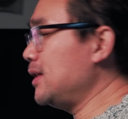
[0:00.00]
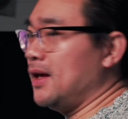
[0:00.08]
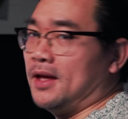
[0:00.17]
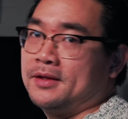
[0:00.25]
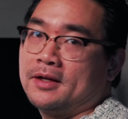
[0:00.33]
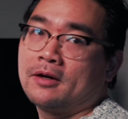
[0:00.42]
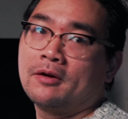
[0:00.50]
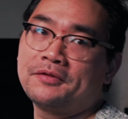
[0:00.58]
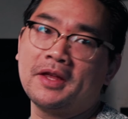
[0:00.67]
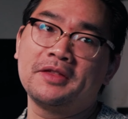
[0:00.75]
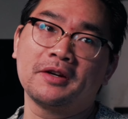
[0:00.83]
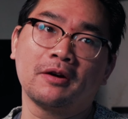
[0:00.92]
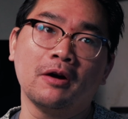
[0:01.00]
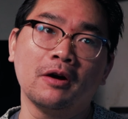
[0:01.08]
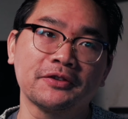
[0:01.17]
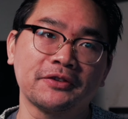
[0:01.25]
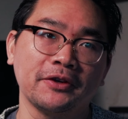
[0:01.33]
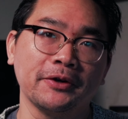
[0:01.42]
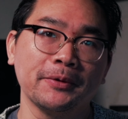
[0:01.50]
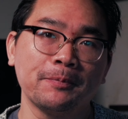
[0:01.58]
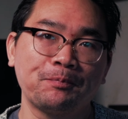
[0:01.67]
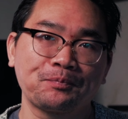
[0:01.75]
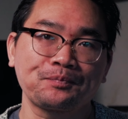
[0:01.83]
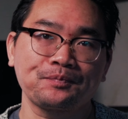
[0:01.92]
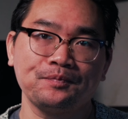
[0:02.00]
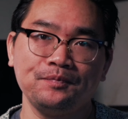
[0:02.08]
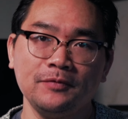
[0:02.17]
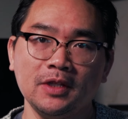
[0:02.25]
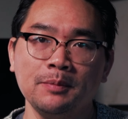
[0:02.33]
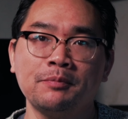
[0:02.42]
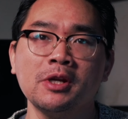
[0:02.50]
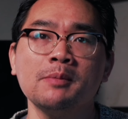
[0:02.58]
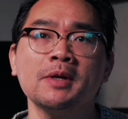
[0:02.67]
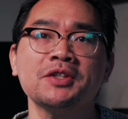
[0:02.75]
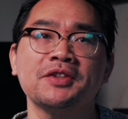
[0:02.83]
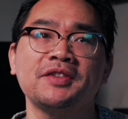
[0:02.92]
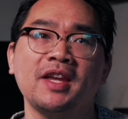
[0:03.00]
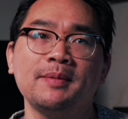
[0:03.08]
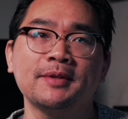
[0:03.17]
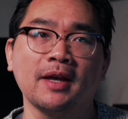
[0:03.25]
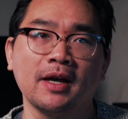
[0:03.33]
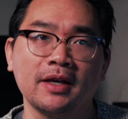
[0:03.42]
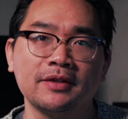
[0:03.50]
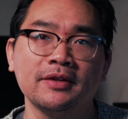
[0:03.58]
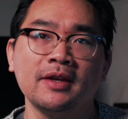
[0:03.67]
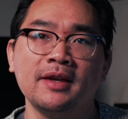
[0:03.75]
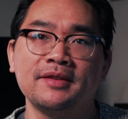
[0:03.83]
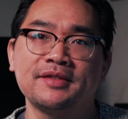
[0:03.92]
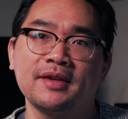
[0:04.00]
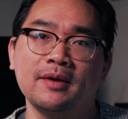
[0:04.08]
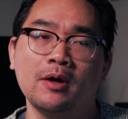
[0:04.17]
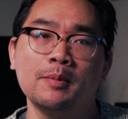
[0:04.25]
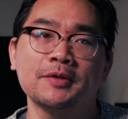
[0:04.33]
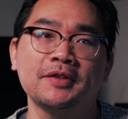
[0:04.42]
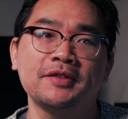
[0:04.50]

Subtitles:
And they're also pretty much the same size, almost the